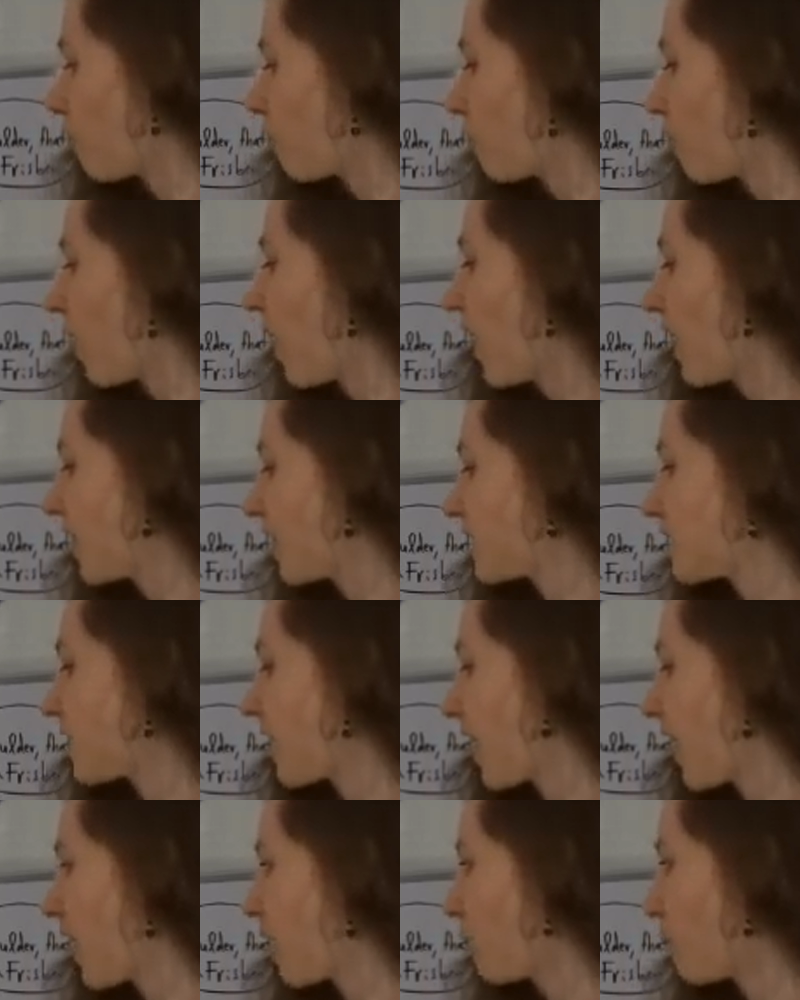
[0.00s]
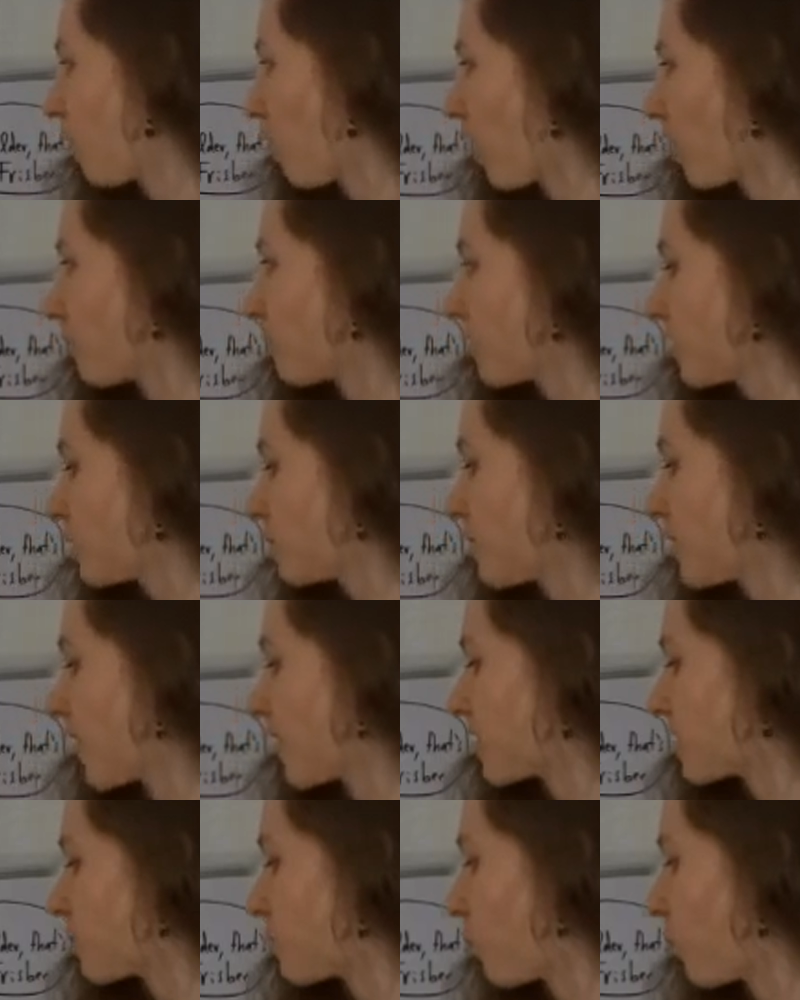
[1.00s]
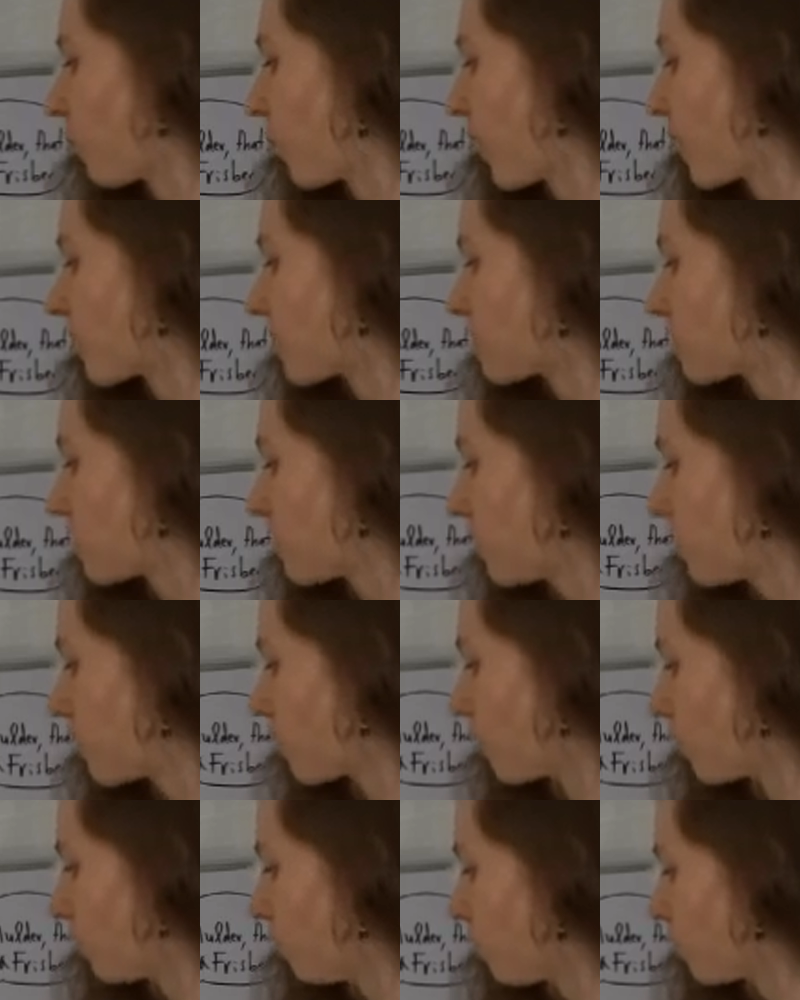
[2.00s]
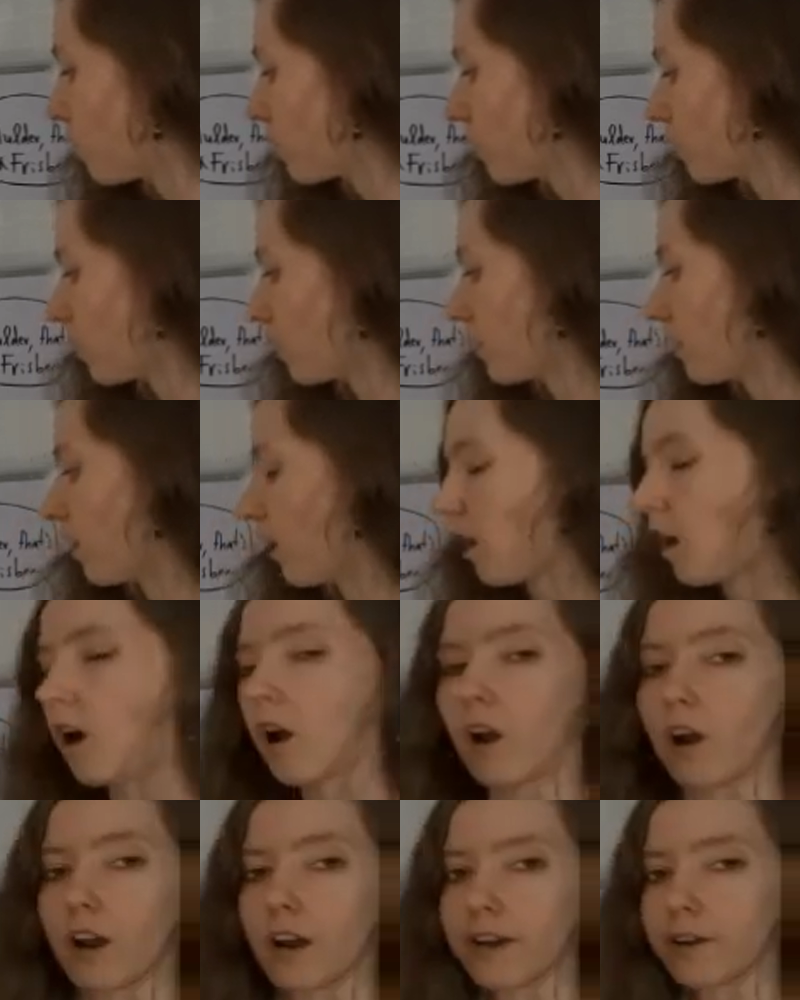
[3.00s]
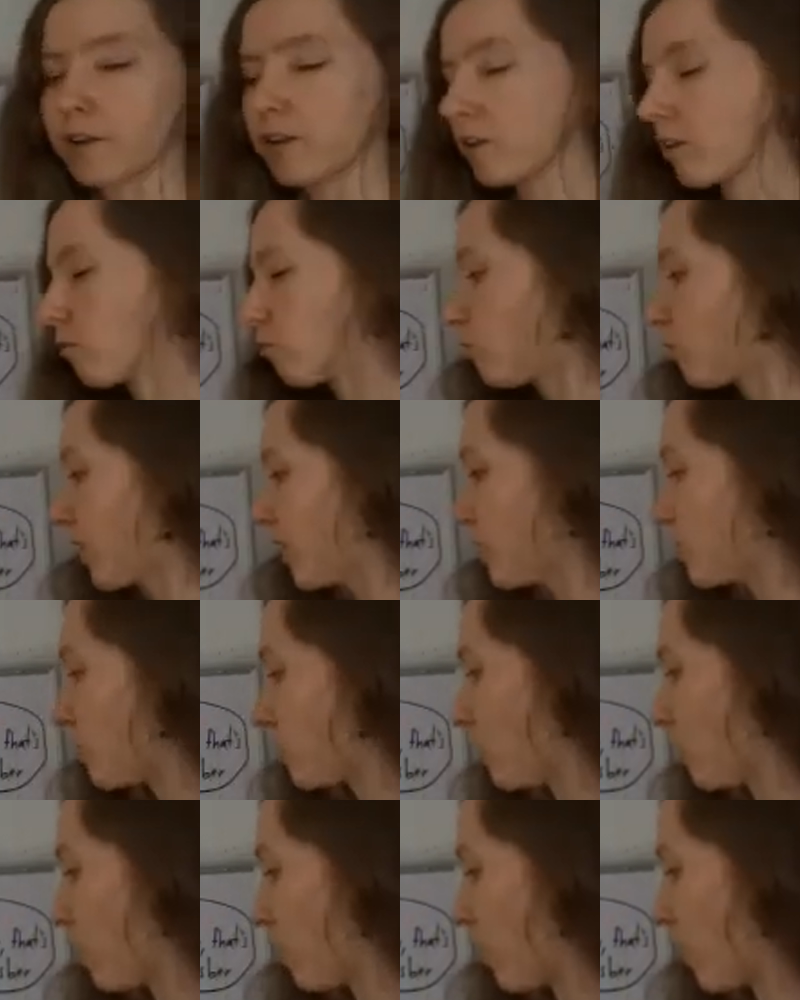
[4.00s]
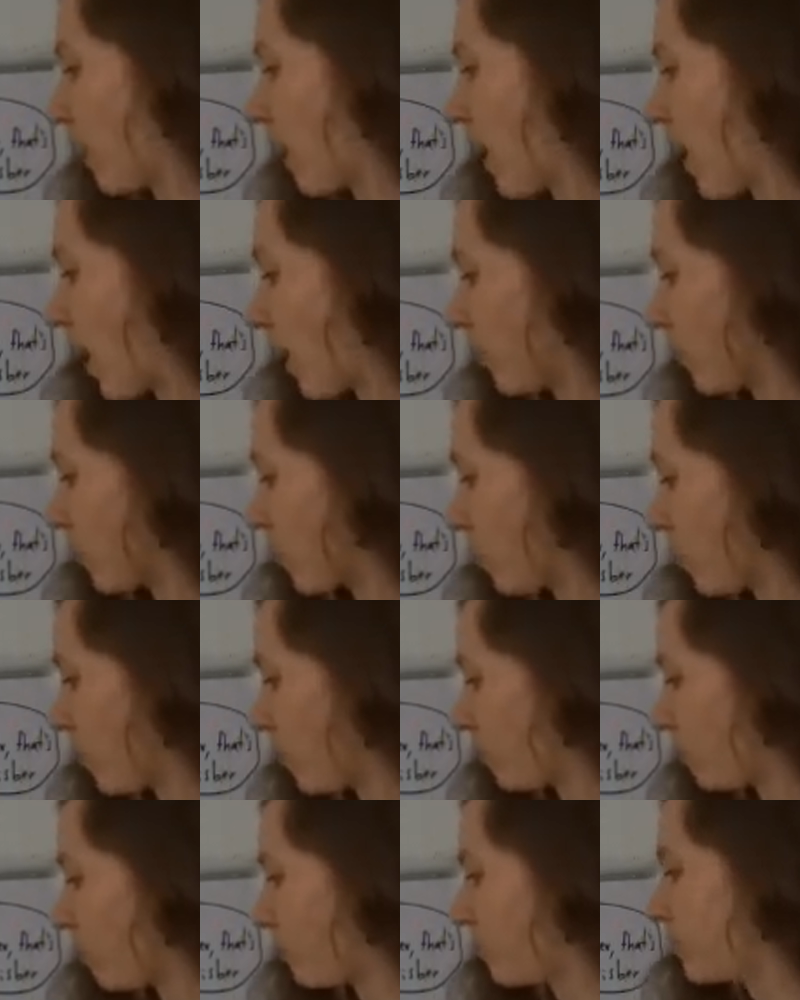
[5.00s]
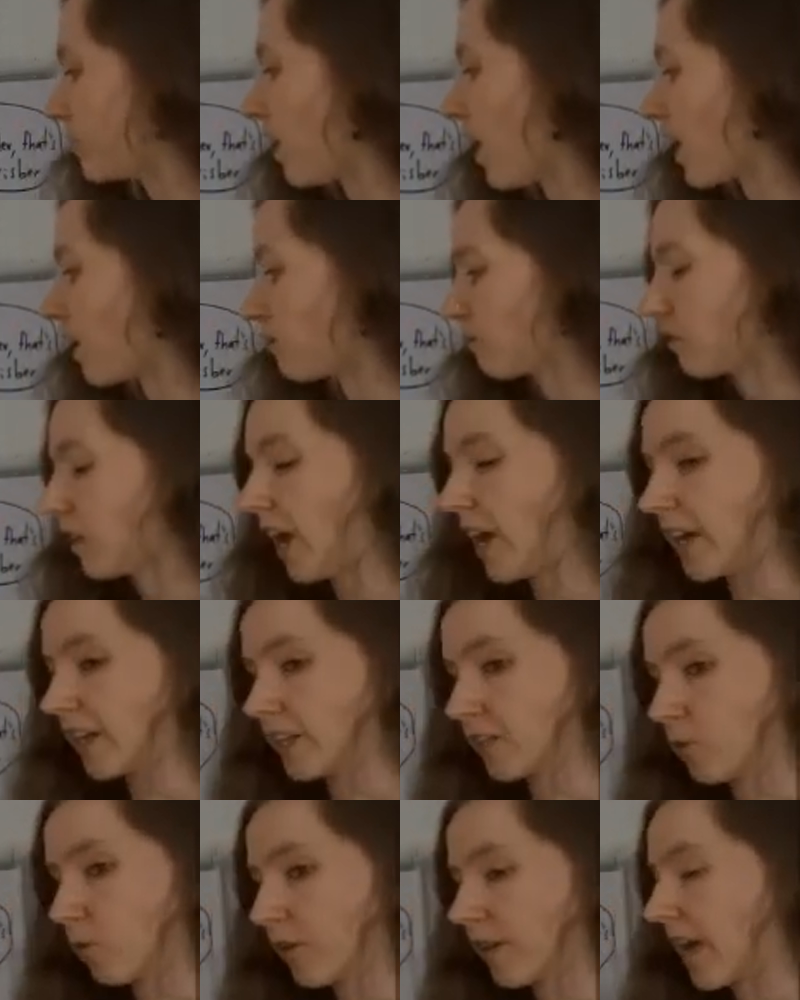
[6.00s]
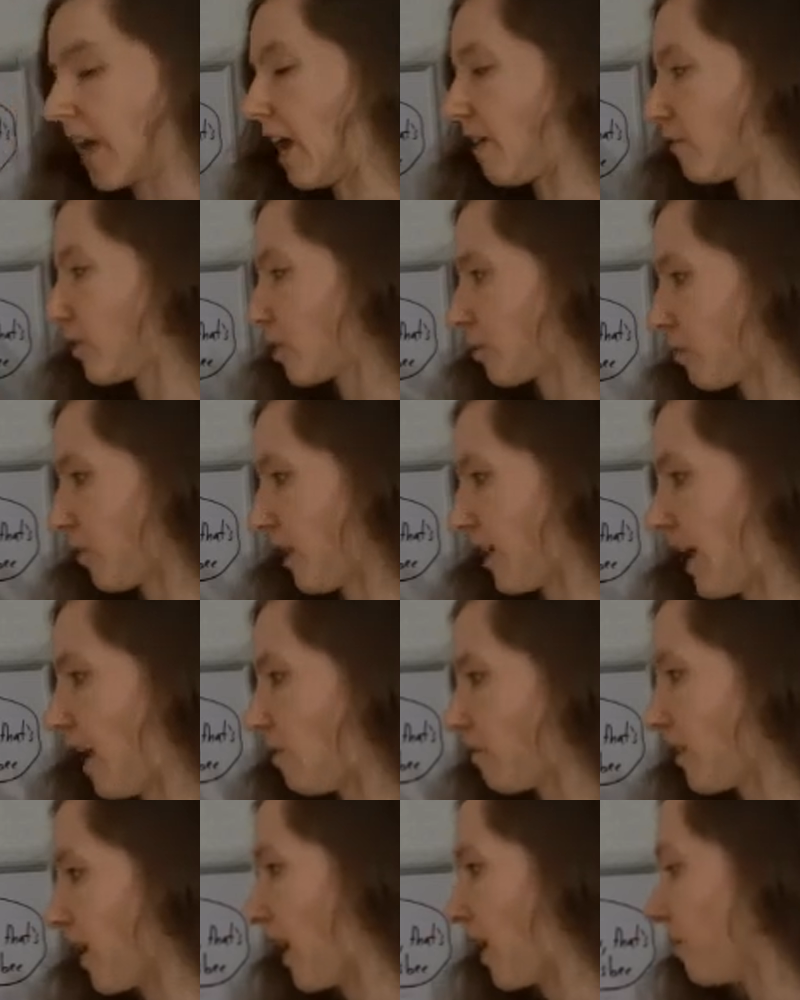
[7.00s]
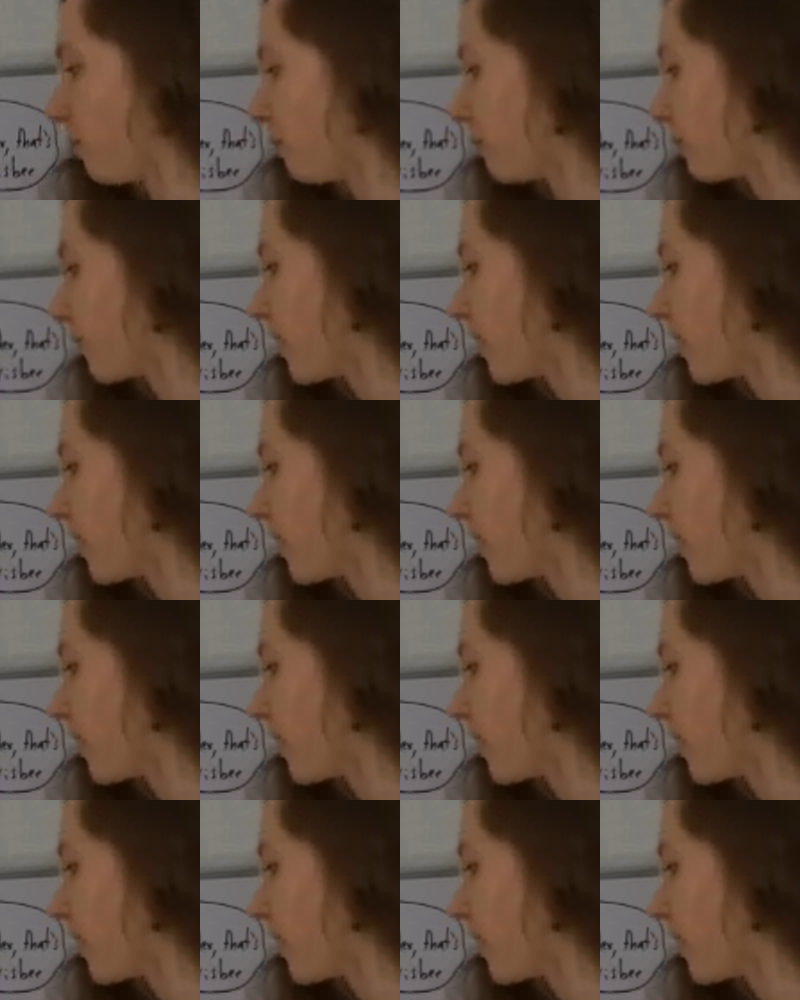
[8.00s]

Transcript: by the time our frisbee gets to point 2, our original little dot of light is going to have spread out now.